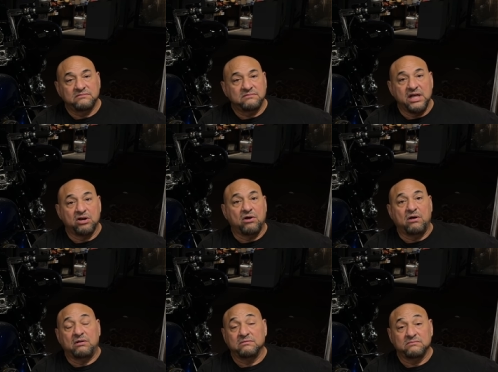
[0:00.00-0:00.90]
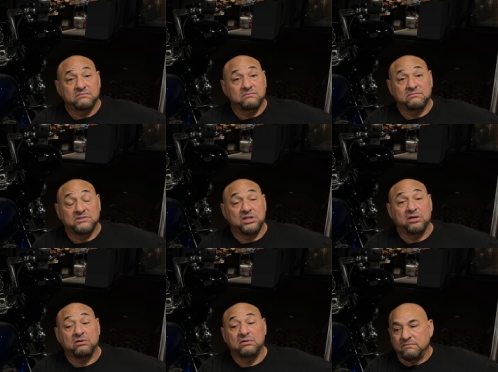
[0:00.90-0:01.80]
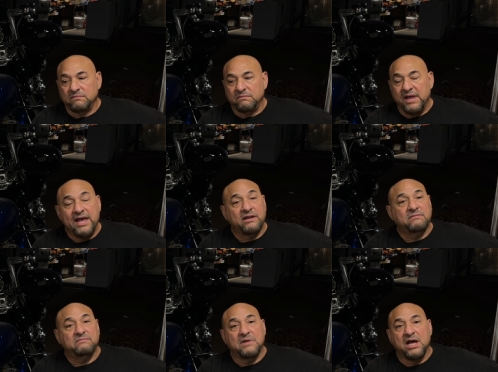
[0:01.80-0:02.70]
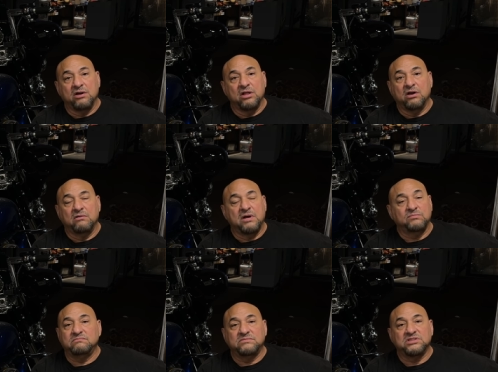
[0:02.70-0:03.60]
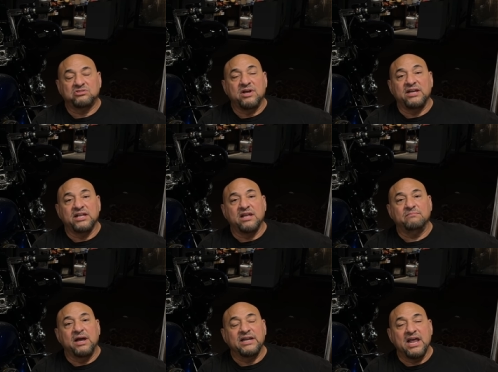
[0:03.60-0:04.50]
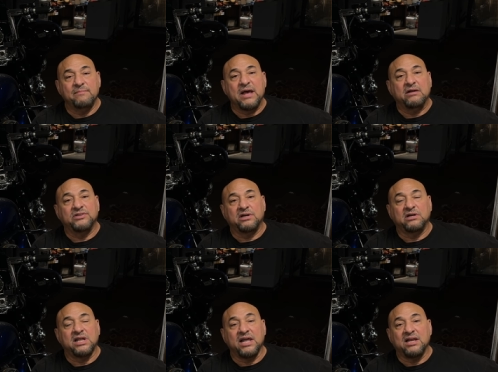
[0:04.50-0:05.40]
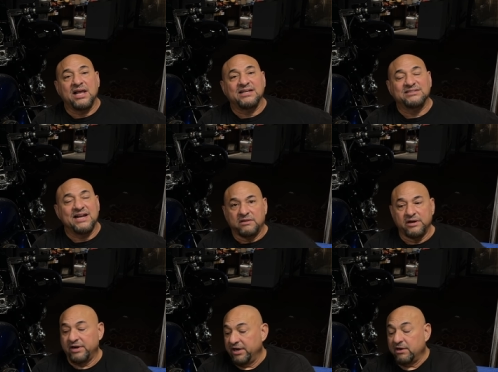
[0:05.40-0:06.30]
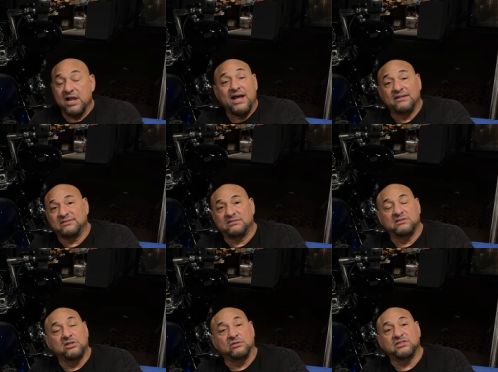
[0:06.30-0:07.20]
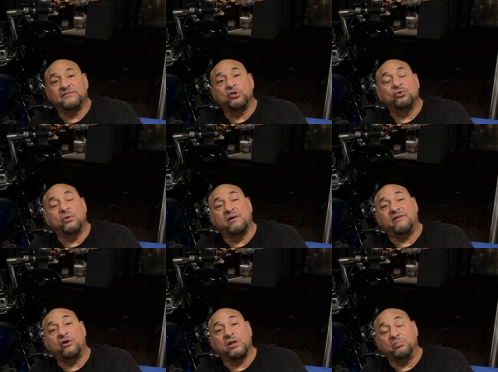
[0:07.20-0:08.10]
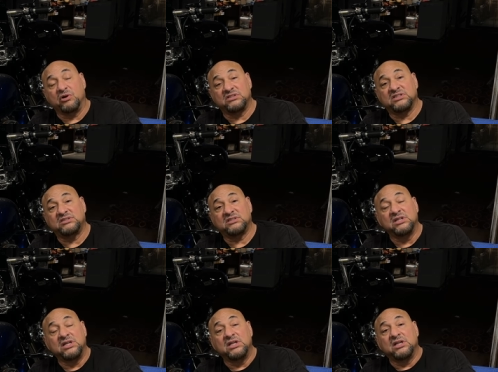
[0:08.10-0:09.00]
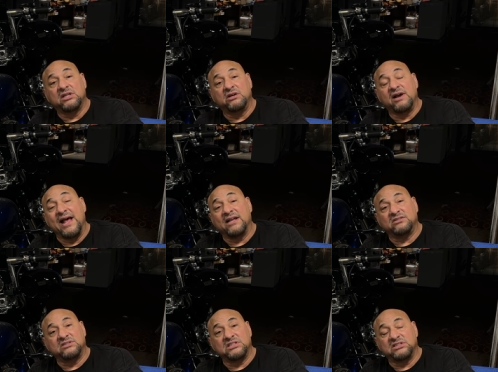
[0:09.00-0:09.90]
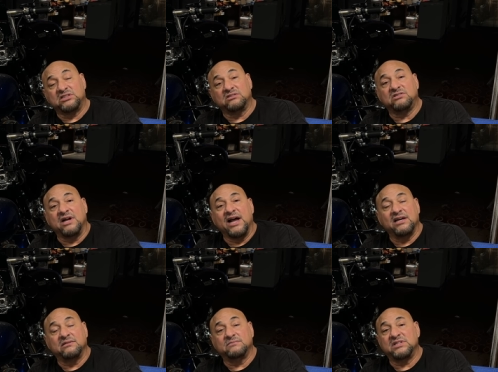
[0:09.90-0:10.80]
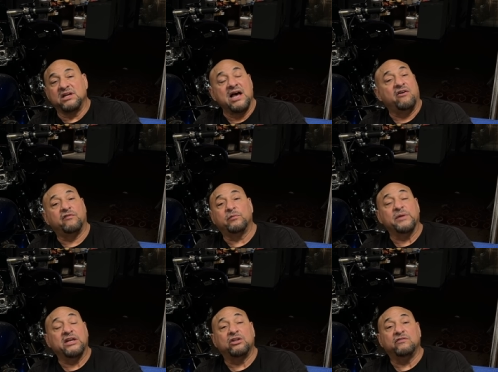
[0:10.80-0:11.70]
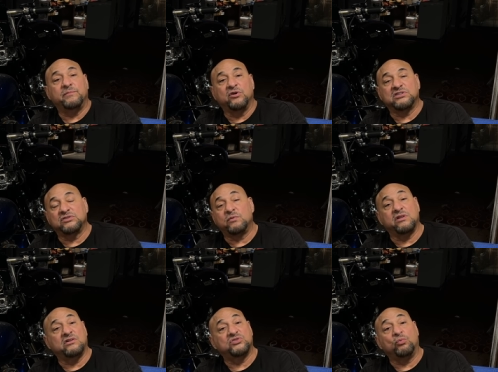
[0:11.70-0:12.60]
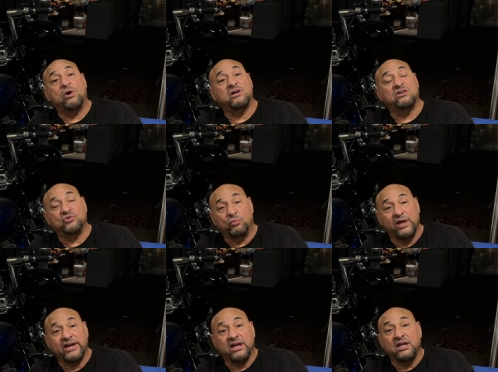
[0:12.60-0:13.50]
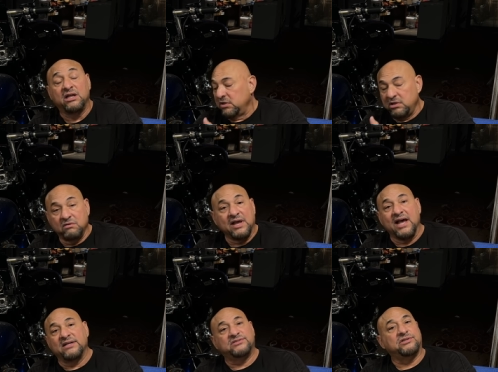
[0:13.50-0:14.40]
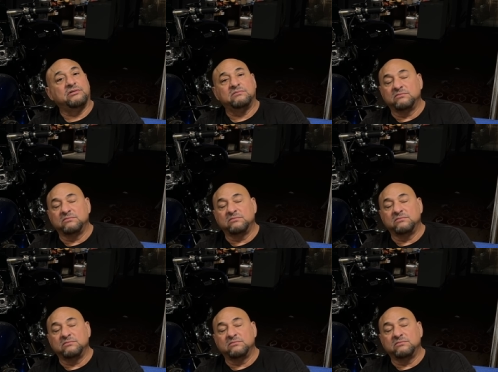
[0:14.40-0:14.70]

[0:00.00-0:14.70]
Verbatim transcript: at all. So, man, I don't know. I'm just trying to get my name out there again. Like I said, they're here, guys. Those of you who have already purchased your hat and your t-shirts, your items, however many you've purchased, whether it's 1 or 20, you guys are